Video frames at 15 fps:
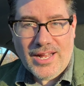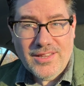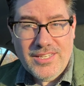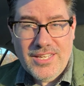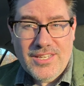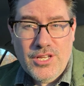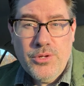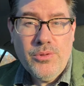
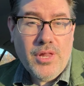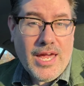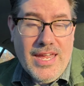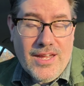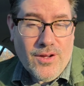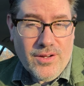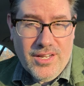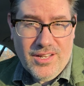You
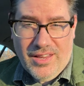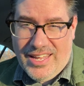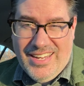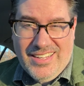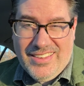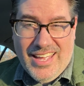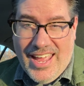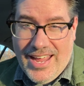like
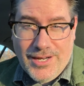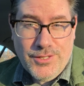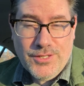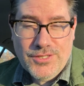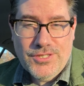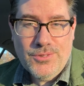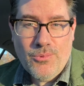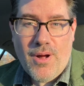the
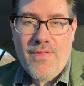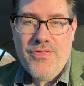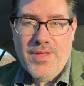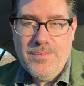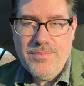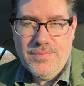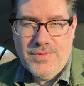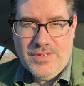actors, you want
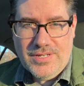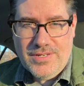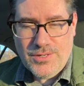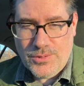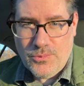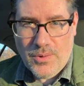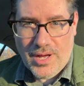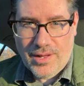them to
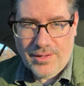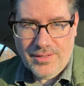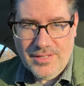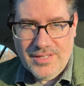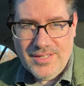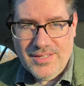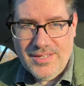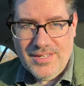do well.
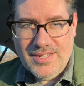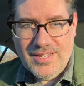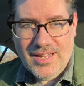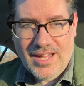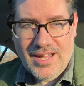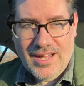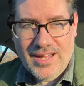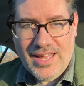
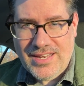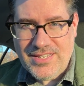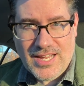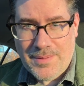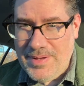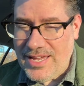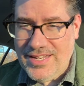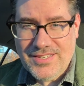And
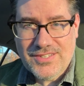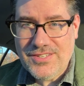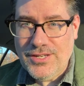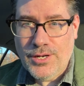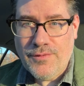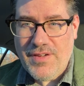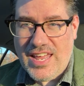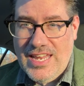Tom Hanks,
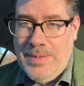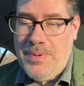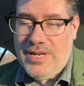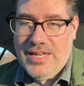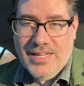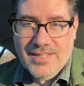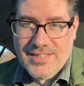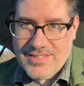if
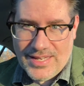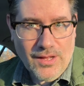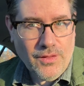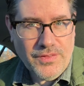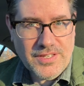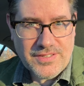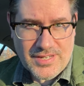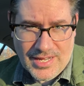anybody can sell
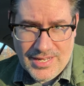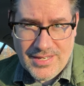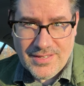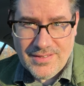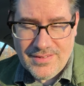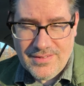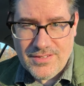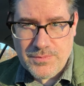this kind
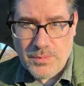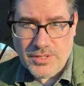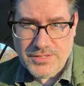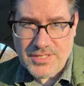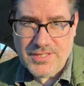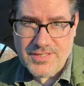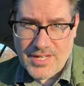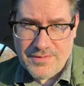of
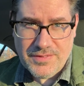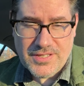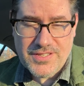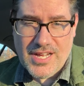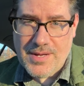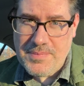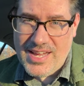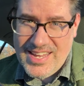schmaltzy stuff, it's
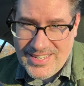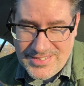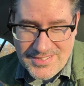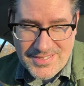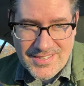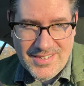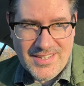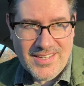Tom
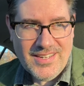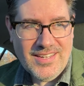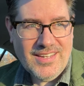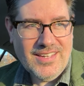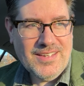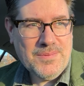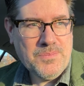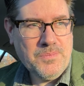Hanks.
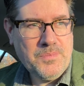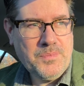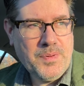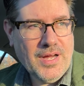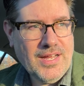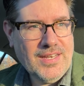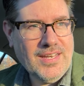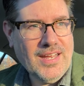
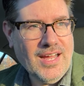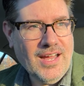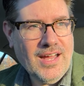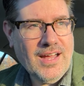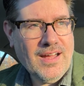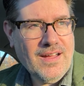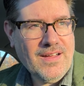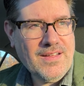But
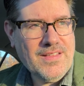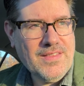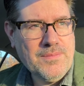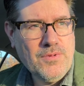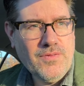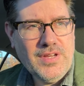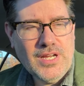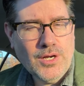the
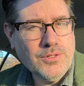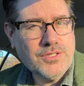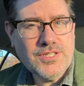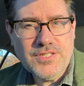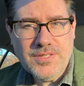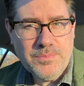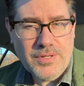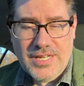movie goes to
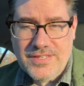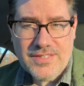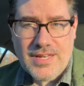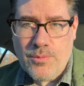some places.